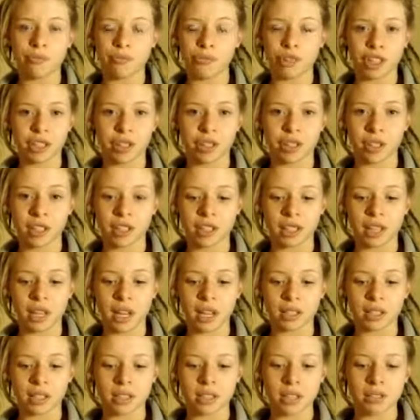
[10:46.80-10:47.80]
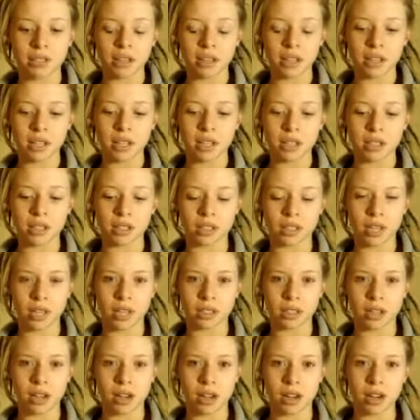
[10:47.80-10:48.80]
Really not necessary. Just
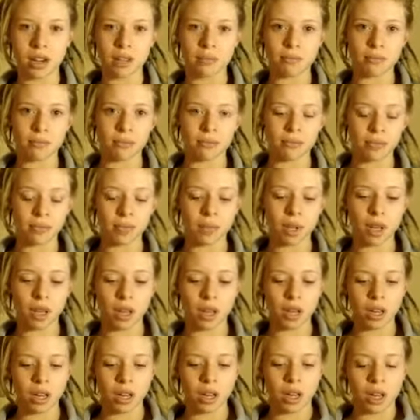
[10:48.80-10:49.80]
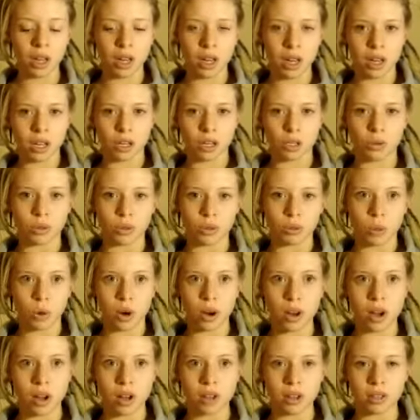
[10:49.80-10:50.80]
let time do its
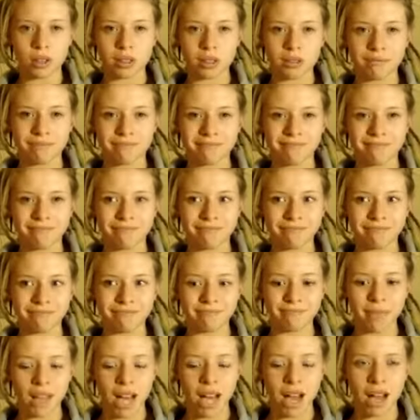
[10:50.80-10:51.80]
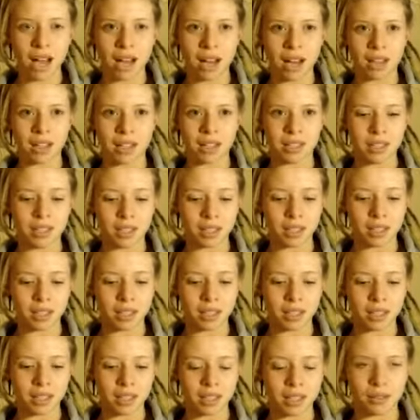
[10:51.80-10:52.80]
work, and
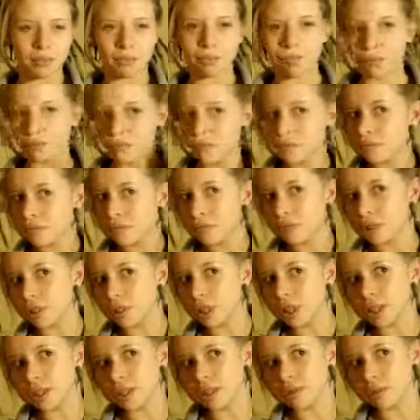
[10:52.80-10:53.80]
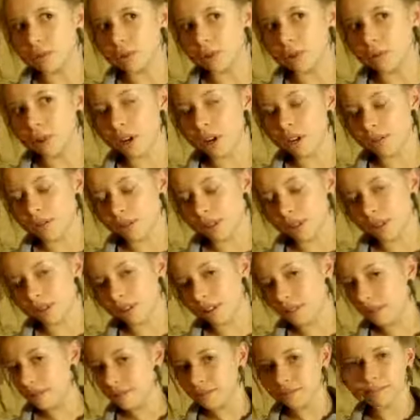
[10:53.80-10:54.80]
yeah, you'll end up with great
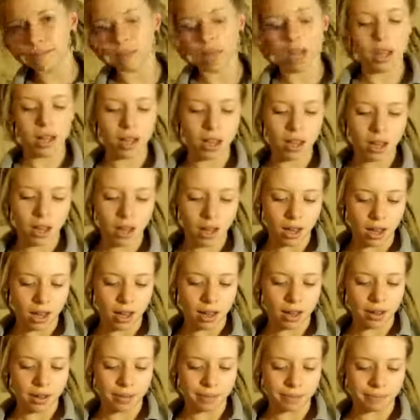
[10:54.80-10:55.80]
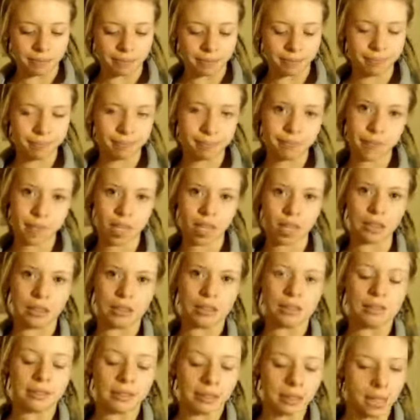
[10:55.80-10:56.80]
dreads.
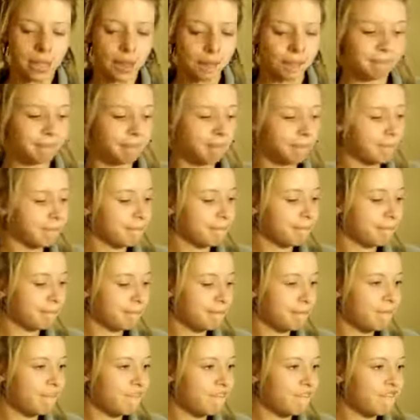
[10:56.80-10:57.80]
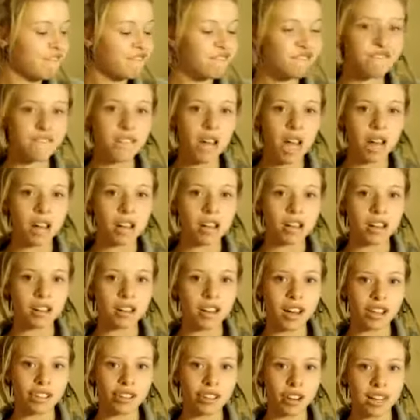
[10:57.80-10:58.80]
Yeah,
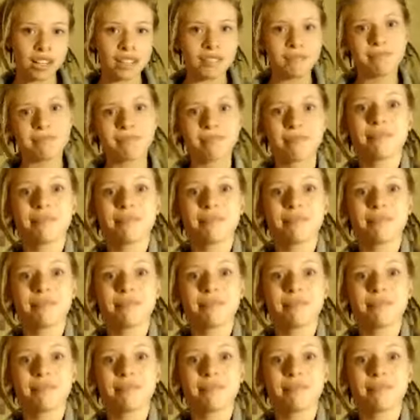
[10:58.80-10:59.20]
good luck dreading.